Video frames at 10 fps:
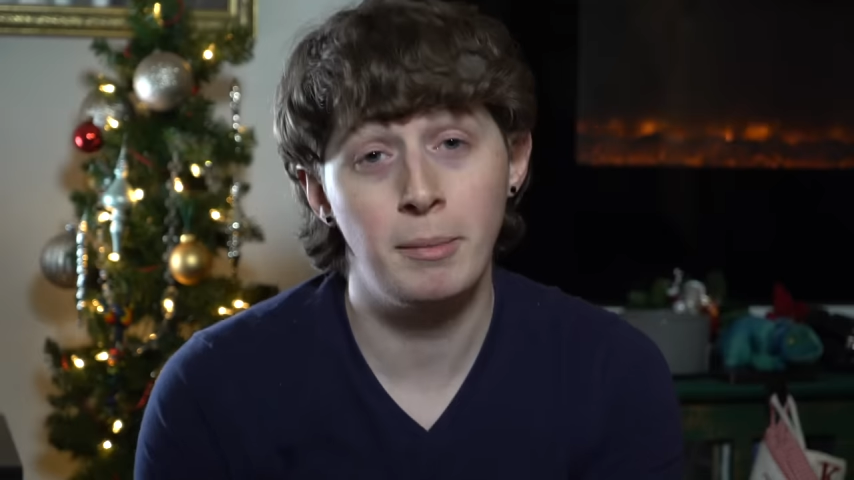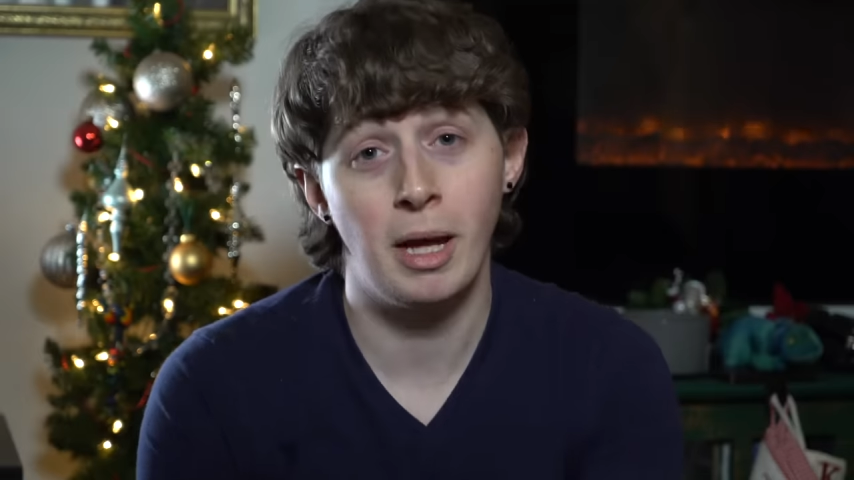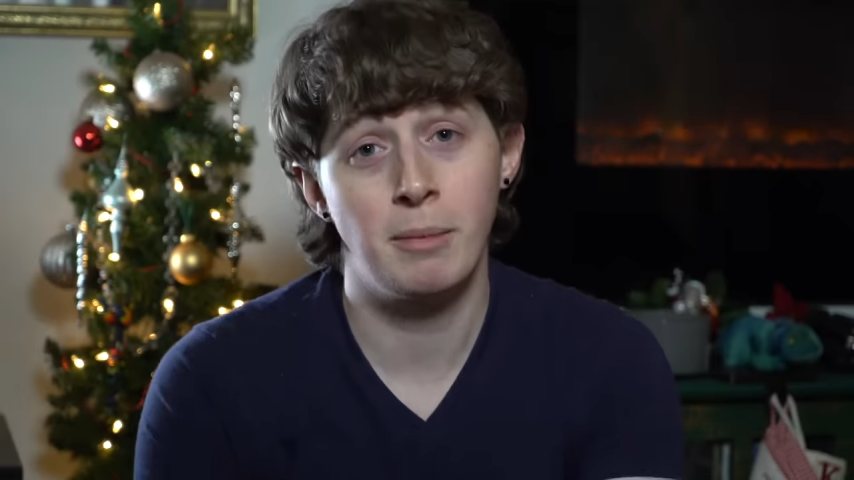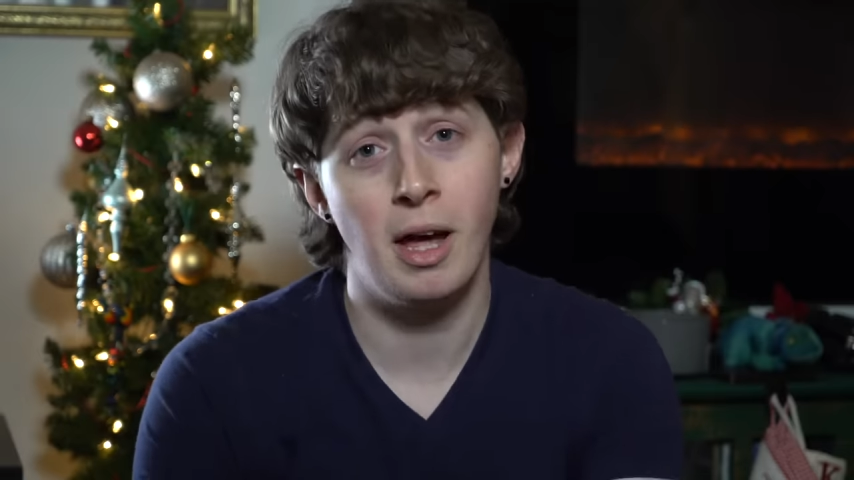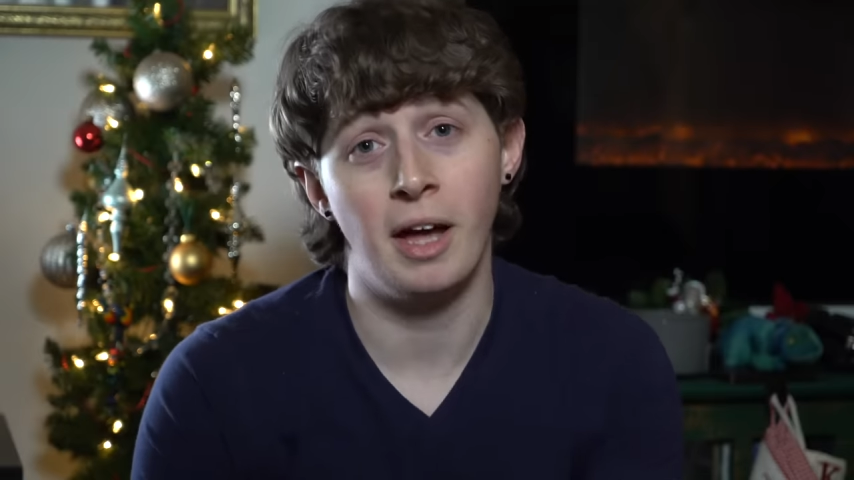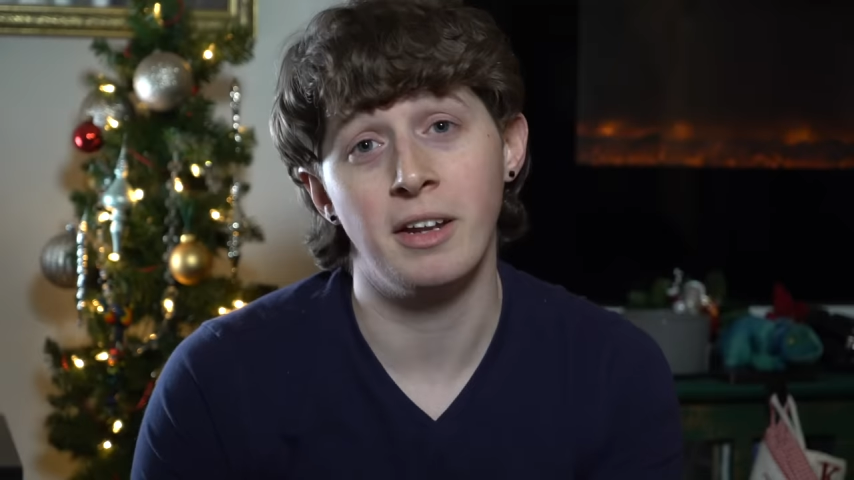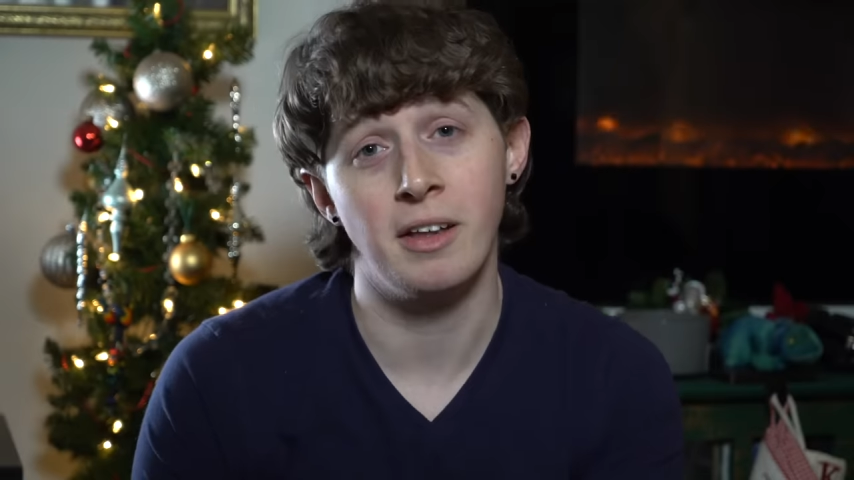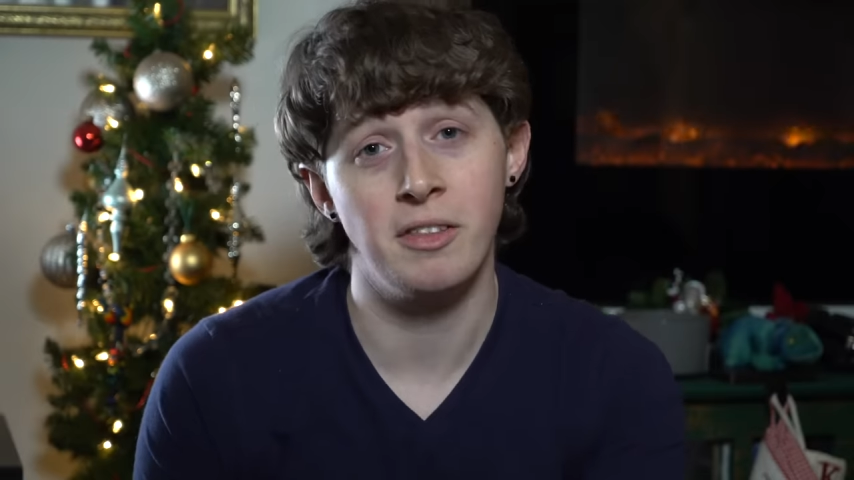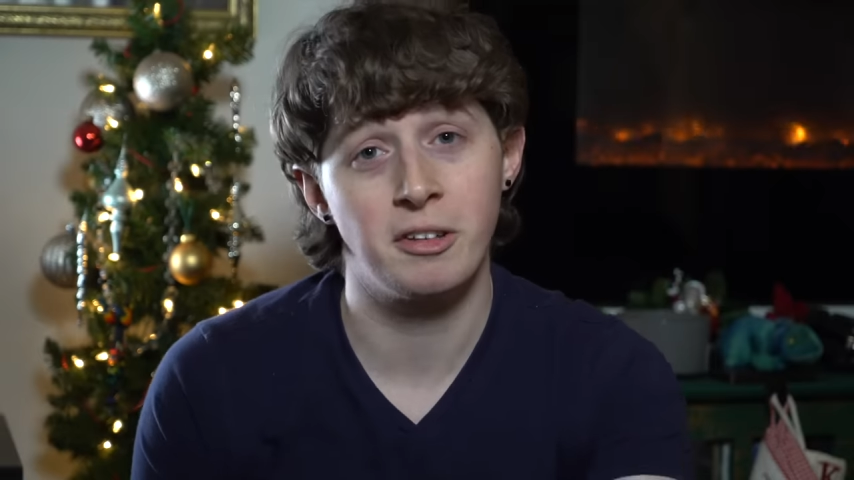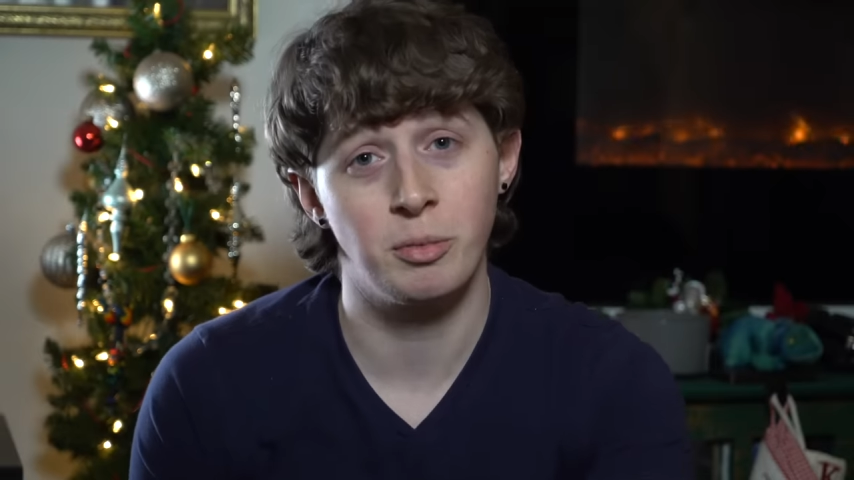maybe I'm not,
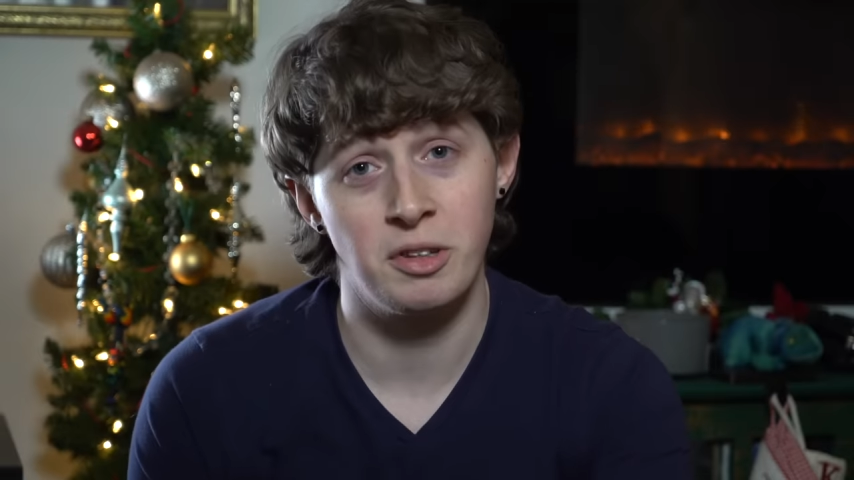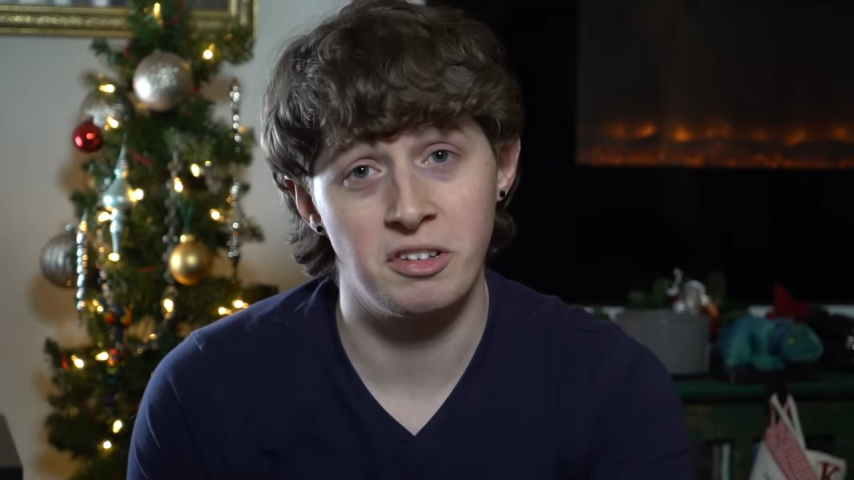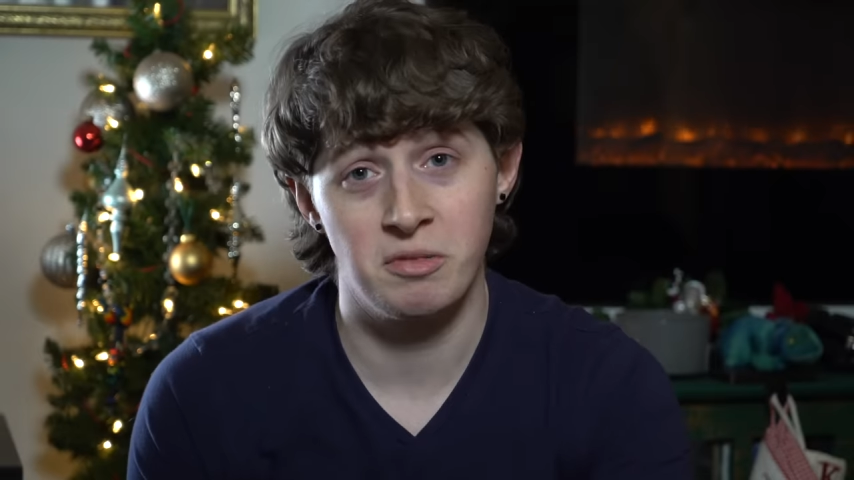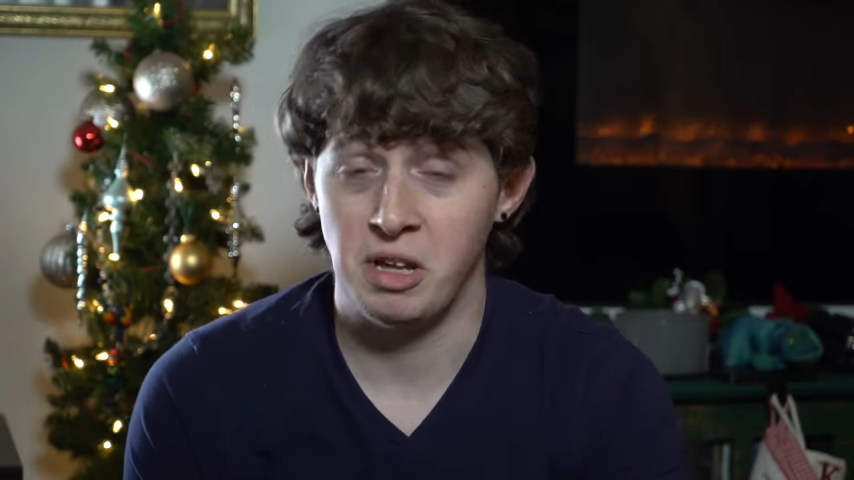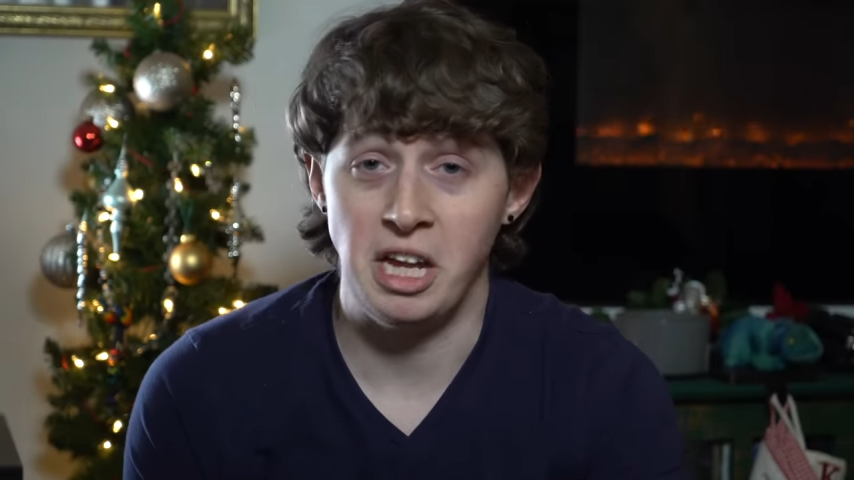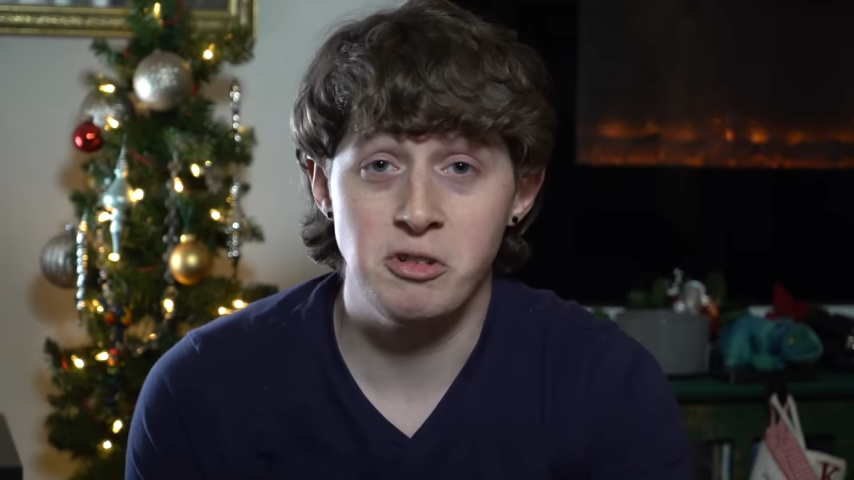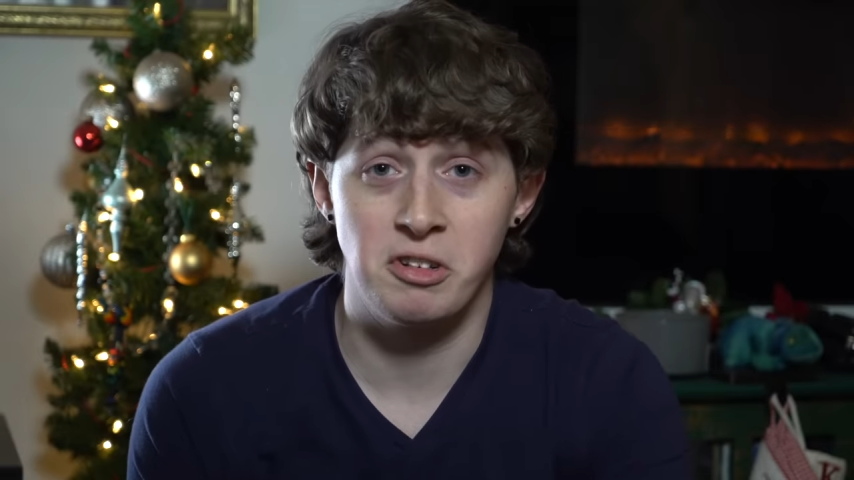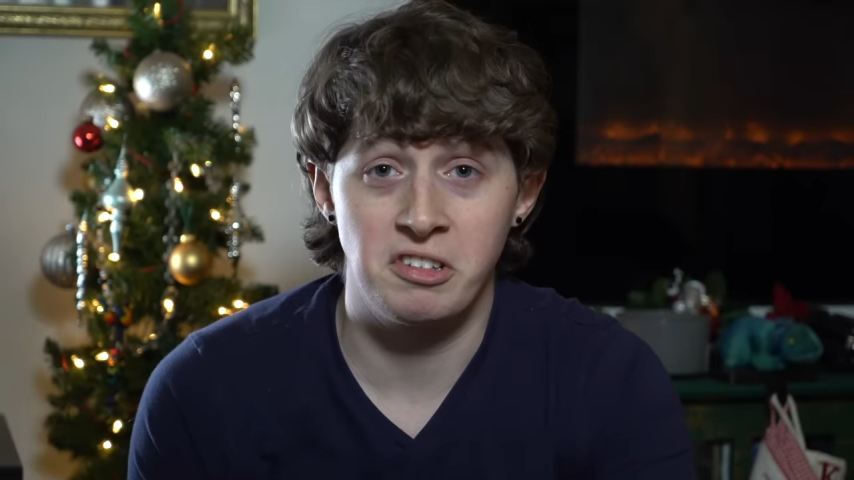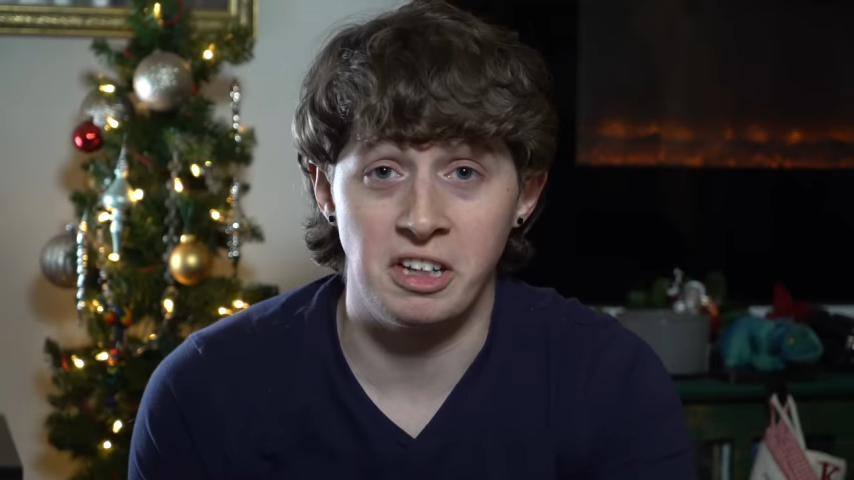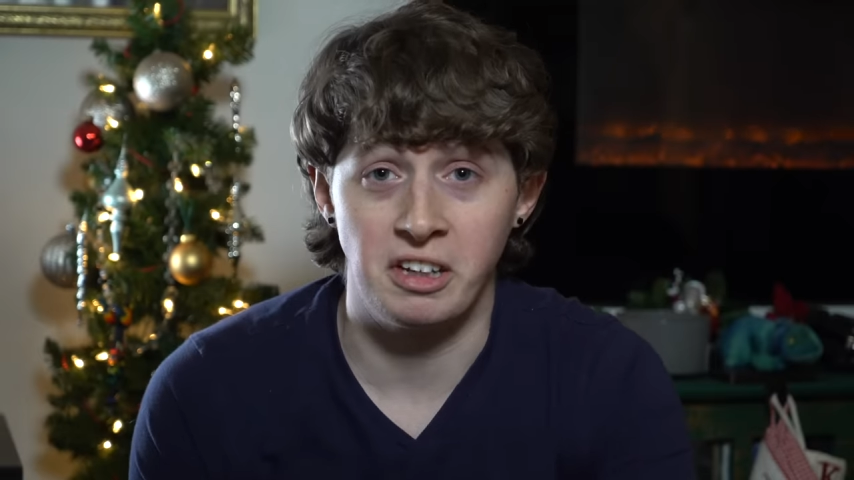and this was
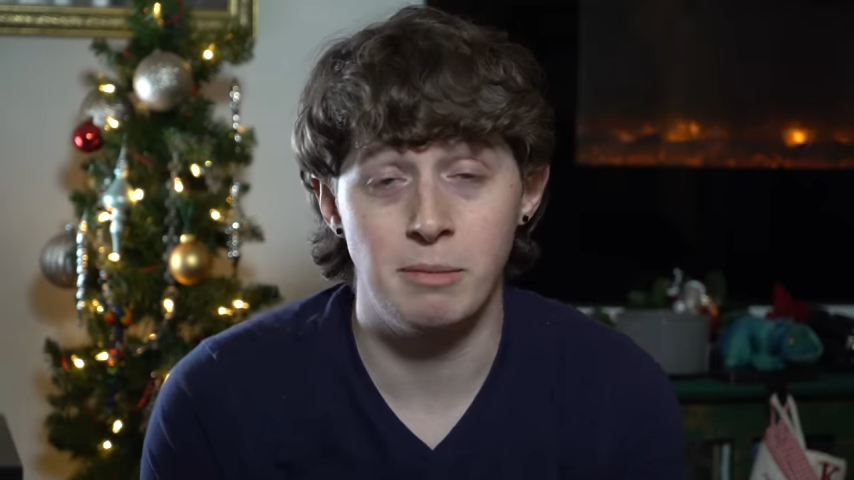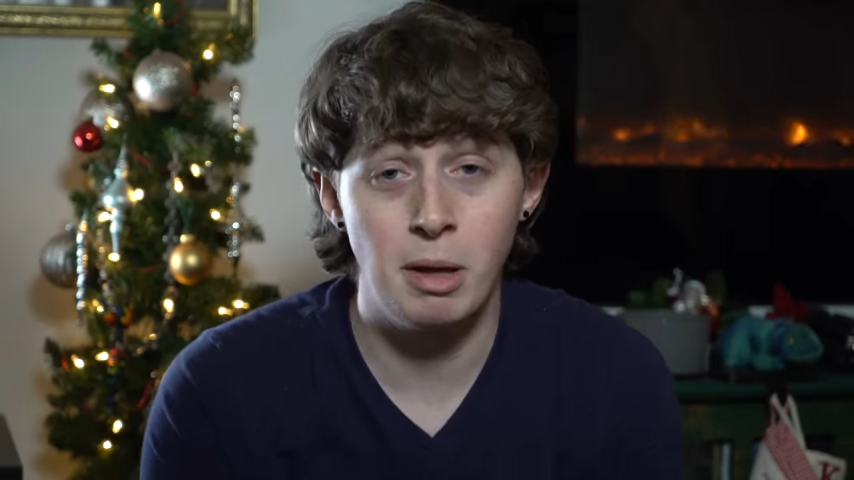interesting,